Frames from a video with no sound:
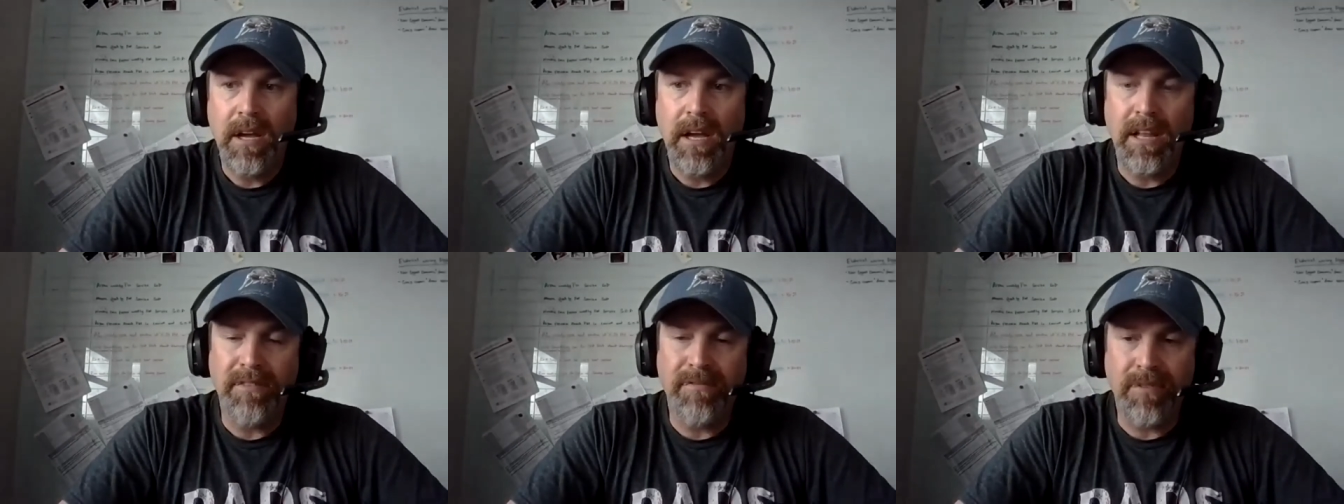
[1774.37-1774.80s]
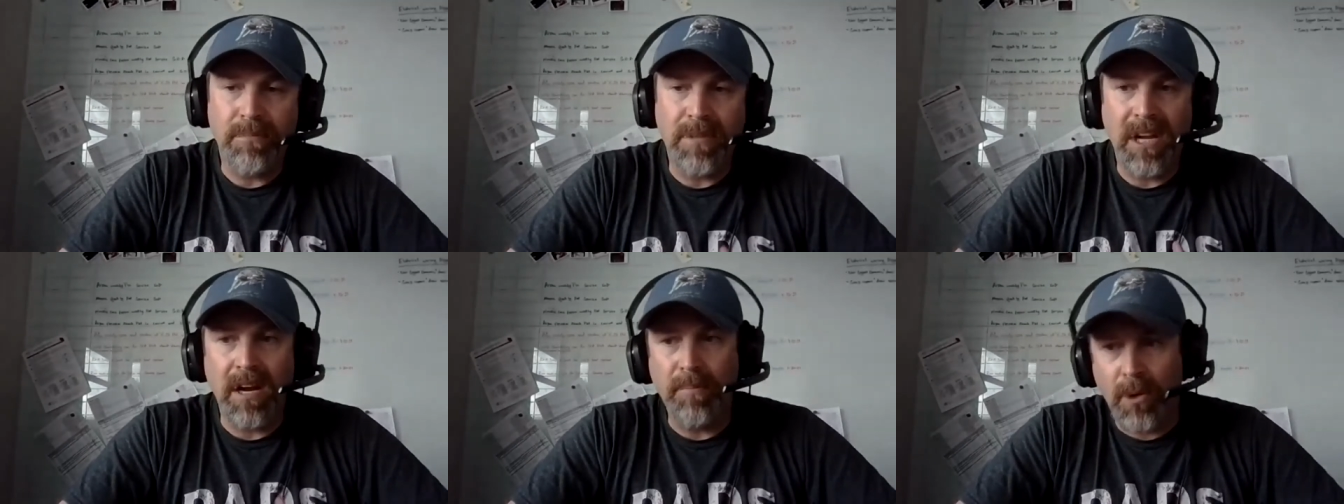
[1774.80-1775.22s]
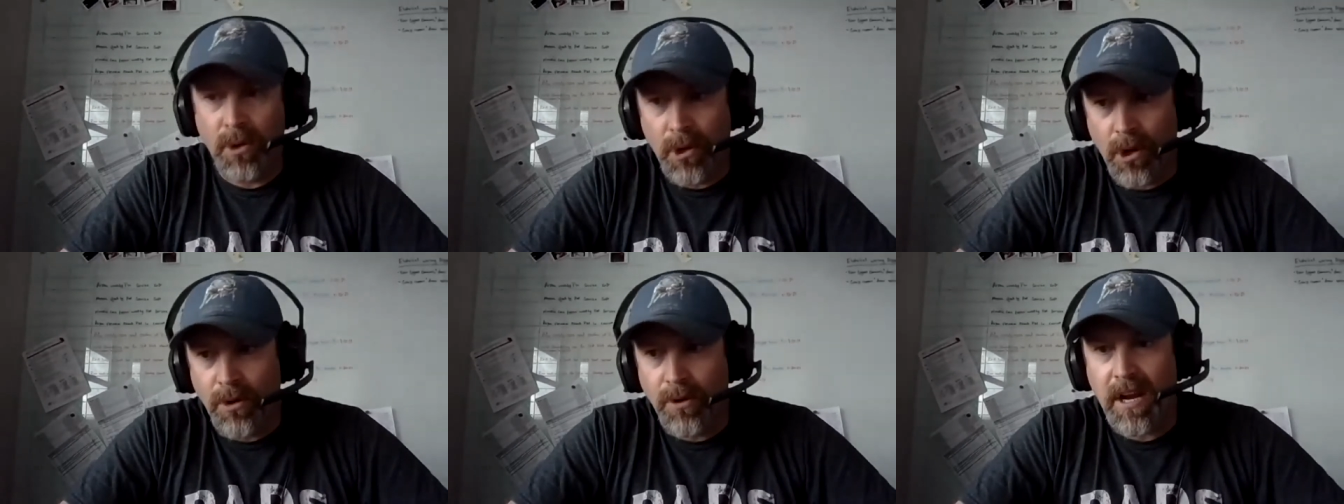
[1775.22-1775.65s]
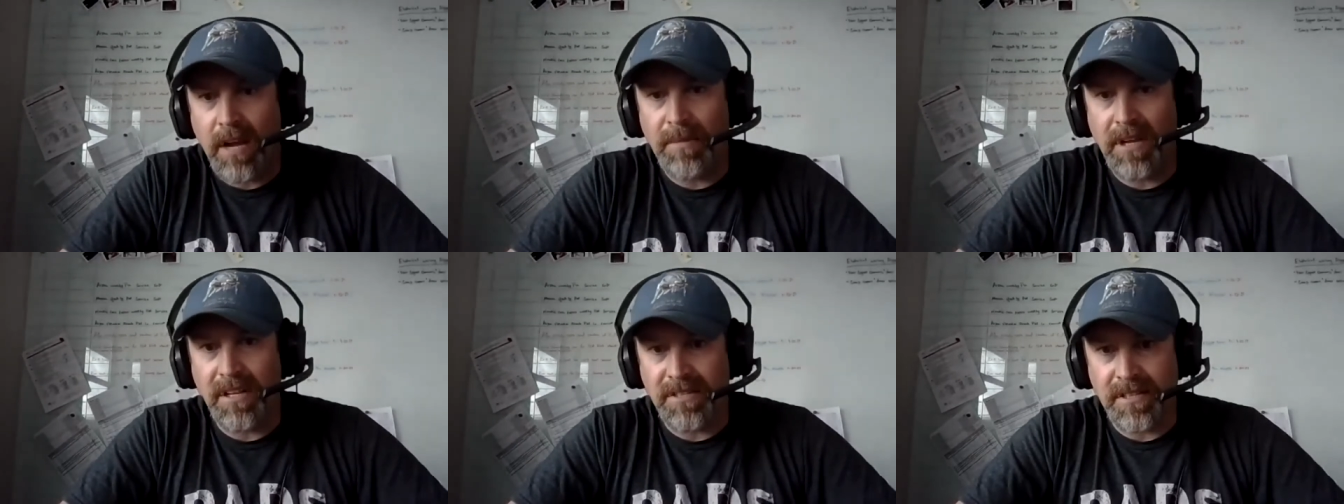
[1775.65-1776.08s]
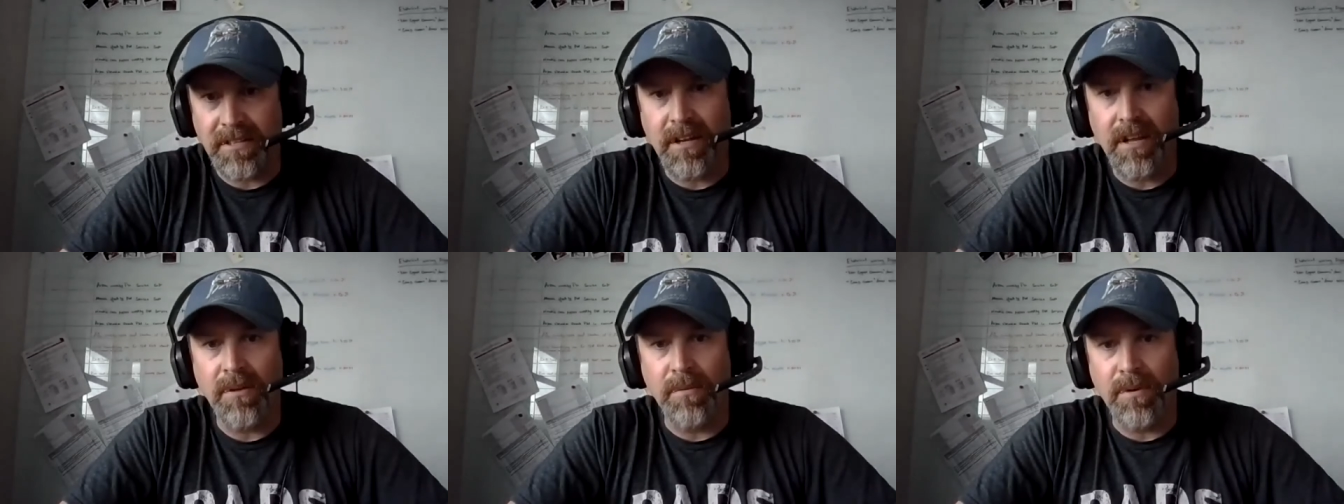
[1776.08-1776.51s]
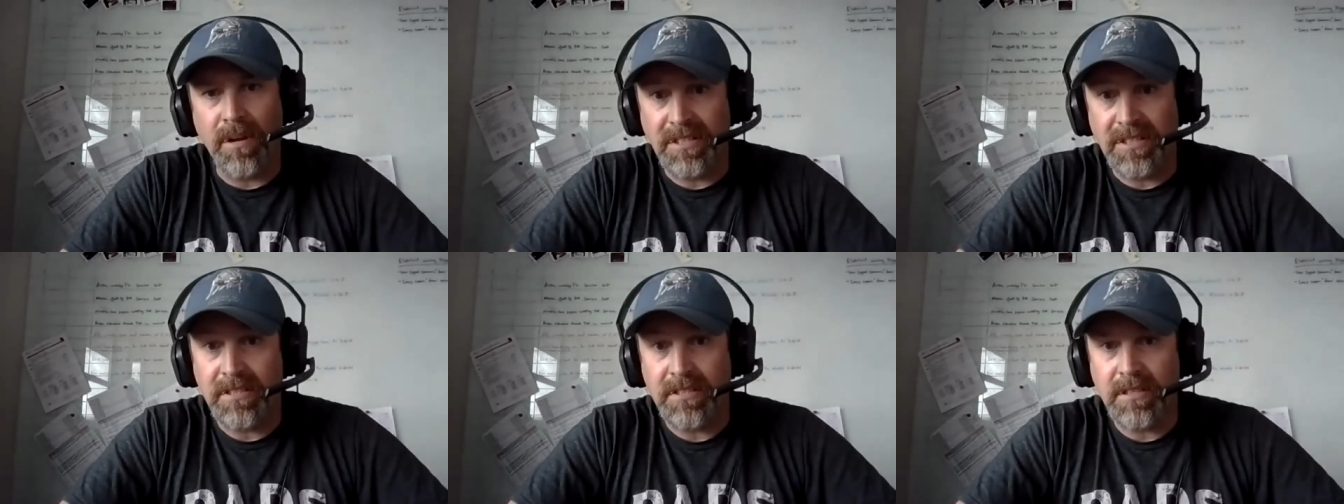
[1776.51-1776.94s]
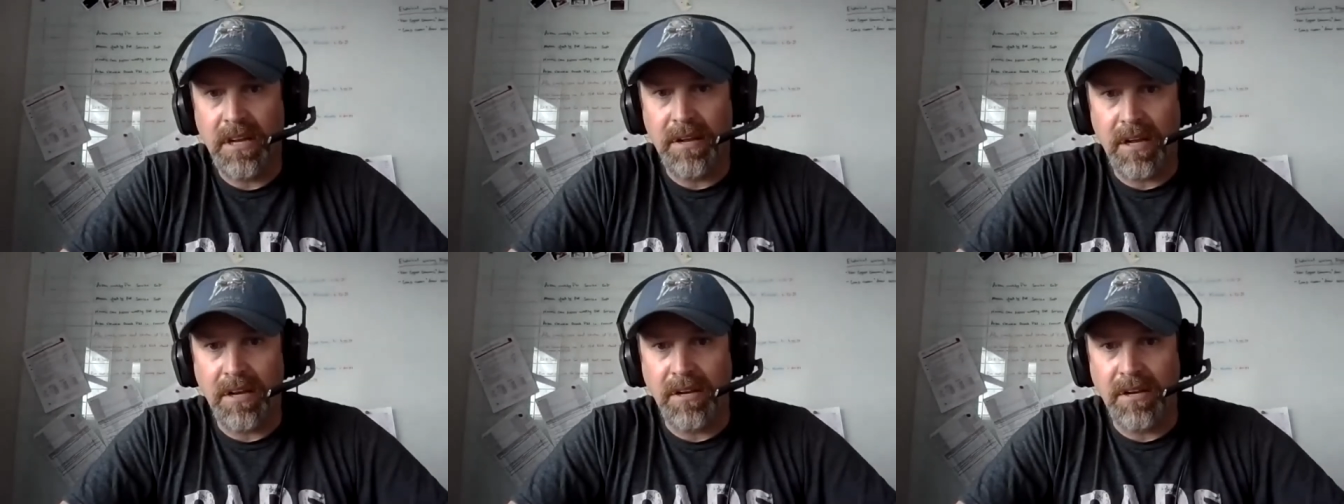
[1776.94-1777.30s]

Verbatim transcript: and then from there programming is another one is uh,